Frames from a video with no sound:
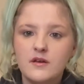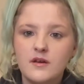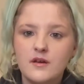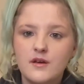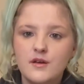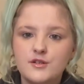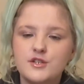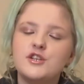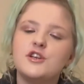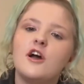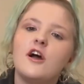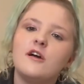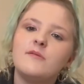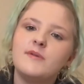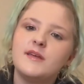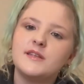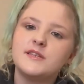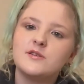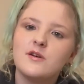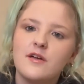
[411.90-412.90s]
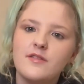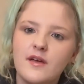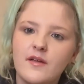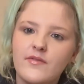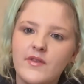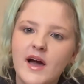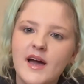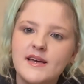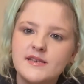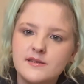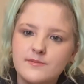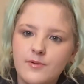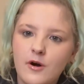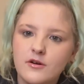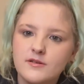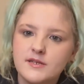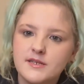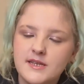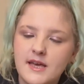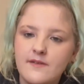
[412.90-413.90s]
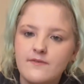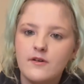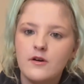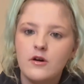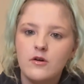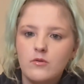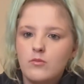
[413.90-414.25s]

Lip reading: Do you know what I mean? So I think that is a positive.